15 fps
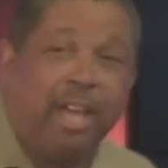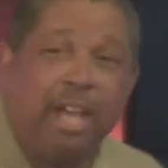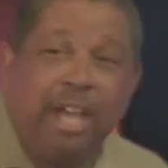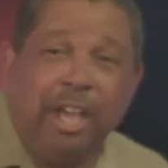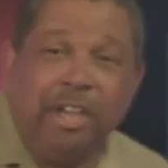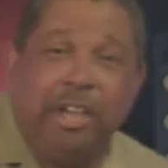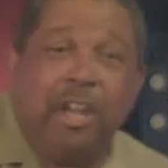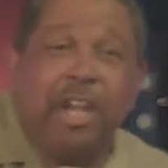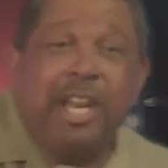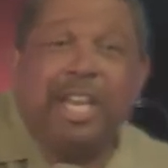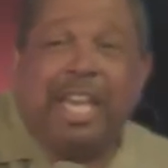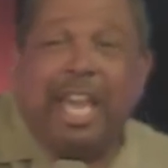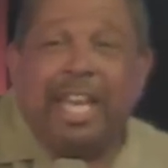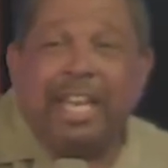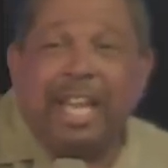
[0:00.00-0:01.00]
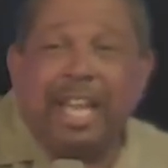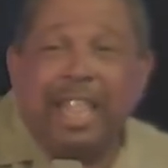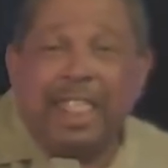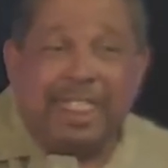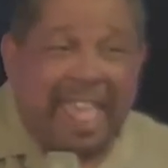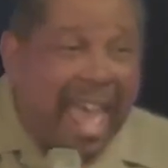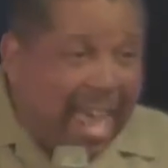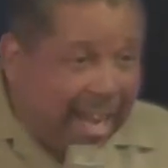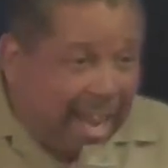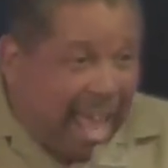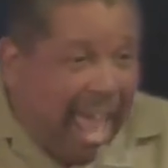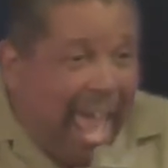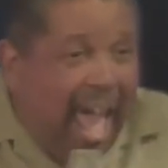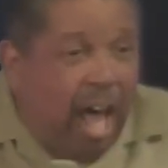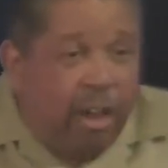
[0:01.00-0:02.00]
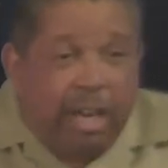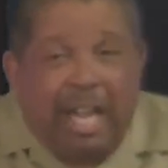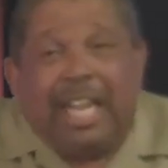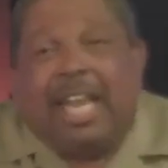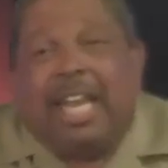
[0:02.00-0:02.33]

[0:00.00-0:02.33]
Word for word: you need to get that out and get it